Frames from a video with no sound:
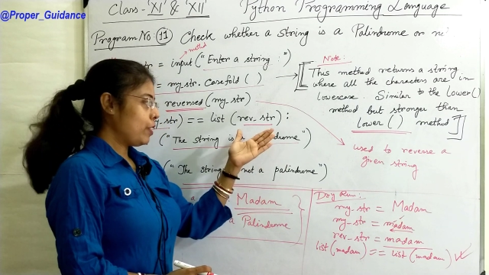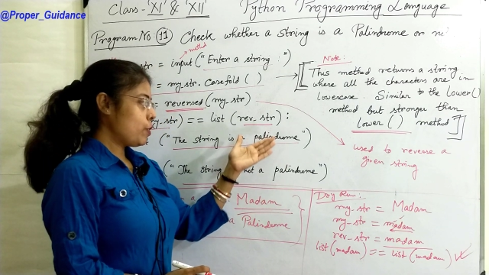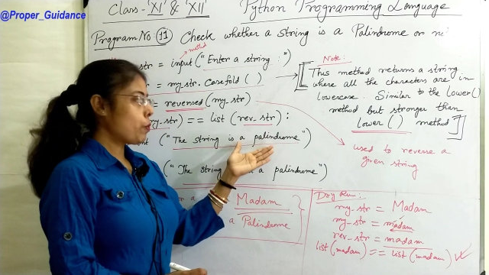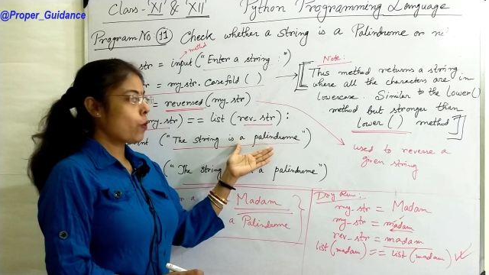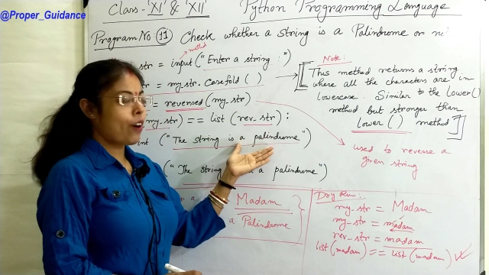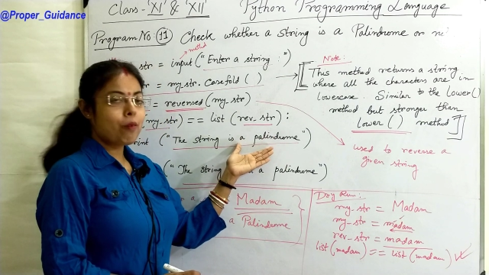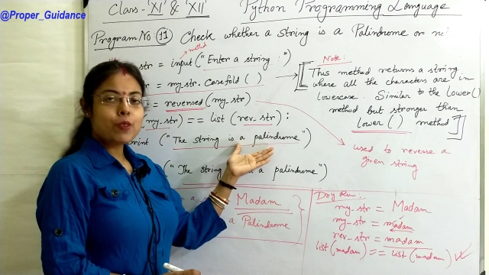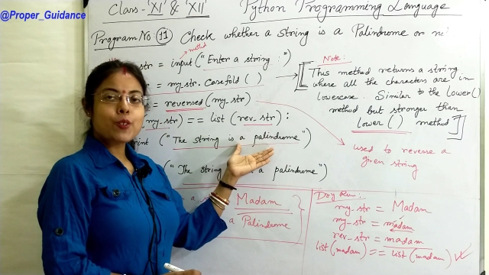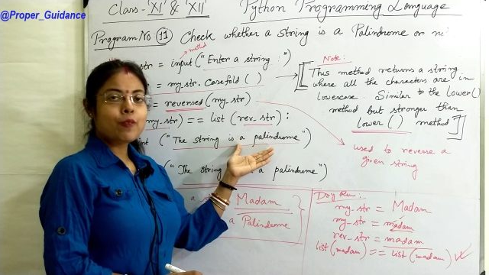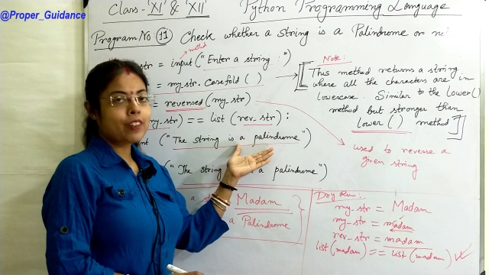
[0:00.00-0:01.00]
these
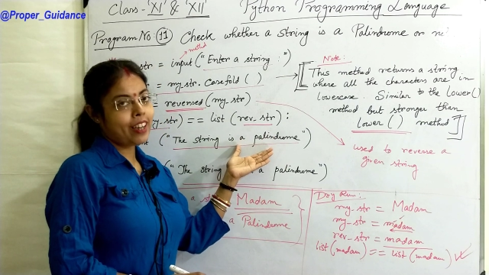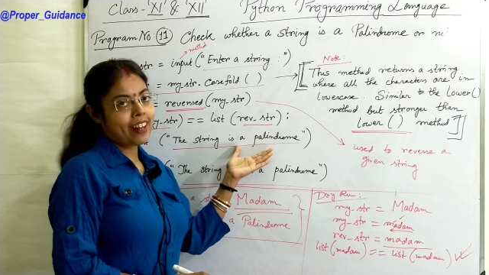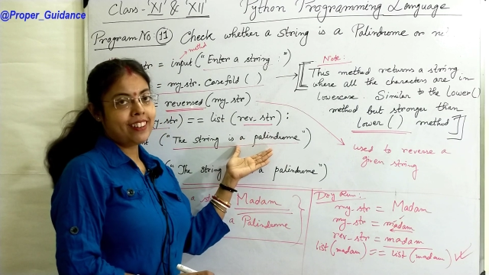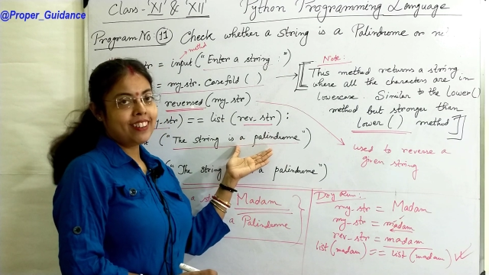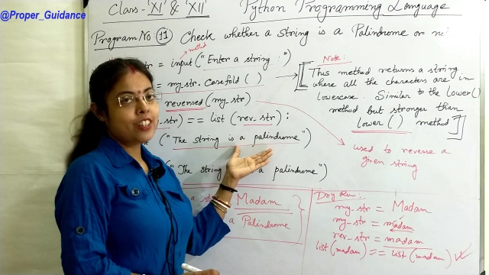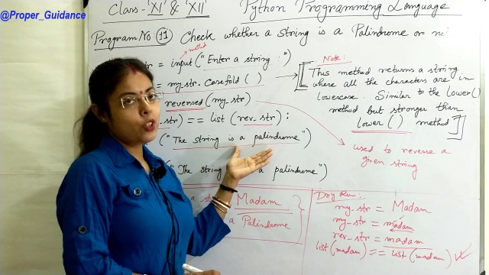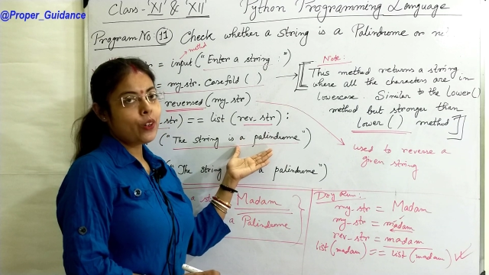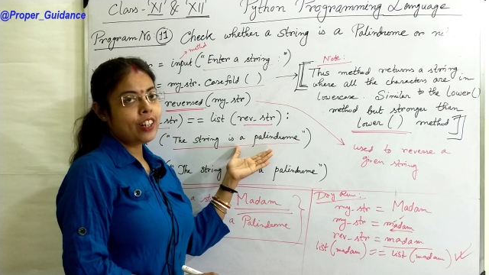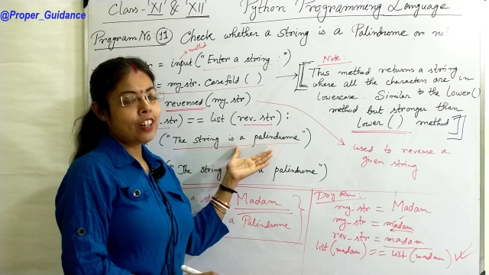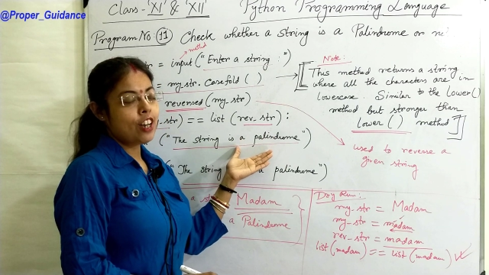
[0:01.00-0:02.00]
programs can
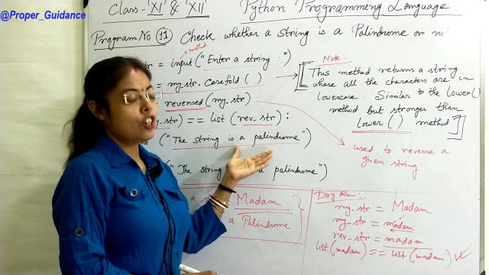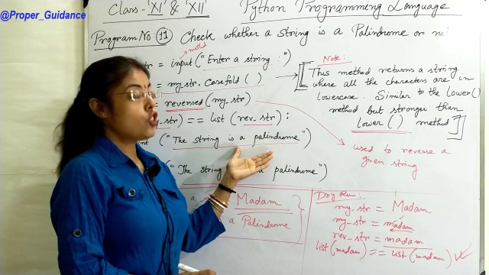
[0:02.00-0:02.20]
do it.